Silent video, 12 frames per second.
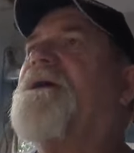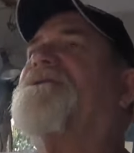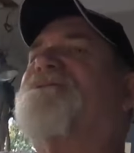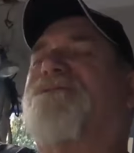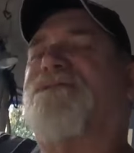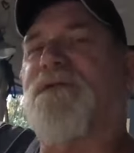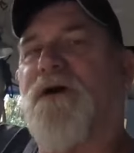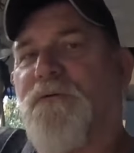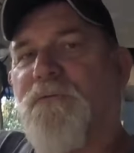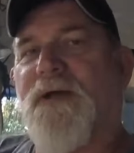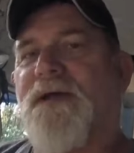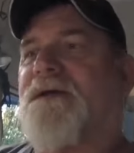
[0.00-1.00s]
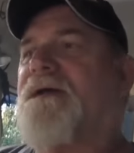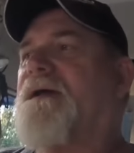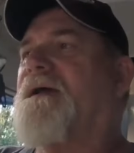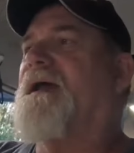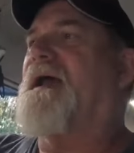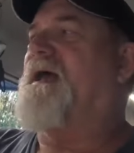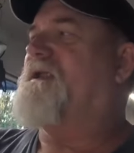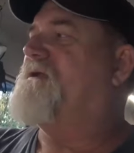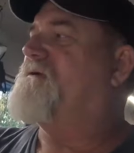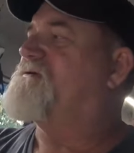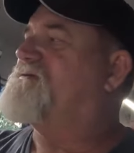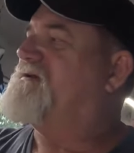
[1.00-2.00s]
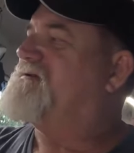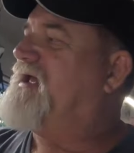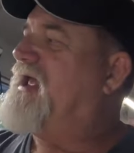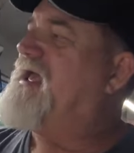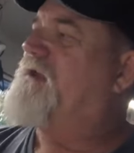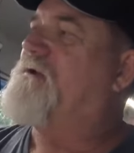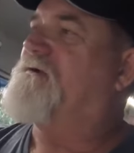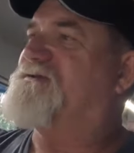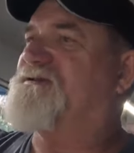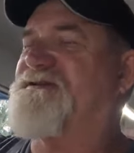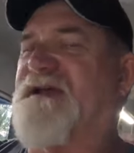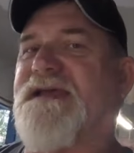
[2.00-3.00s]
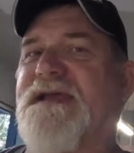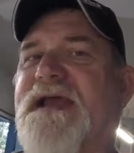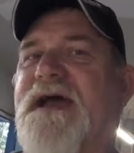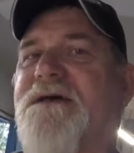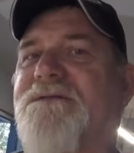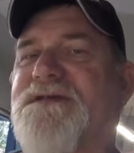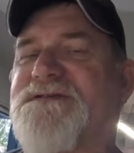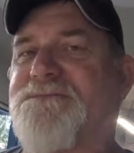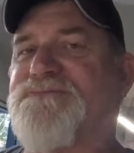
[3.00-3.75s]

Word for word: It's flowing. And then there's these anodes sticking out, these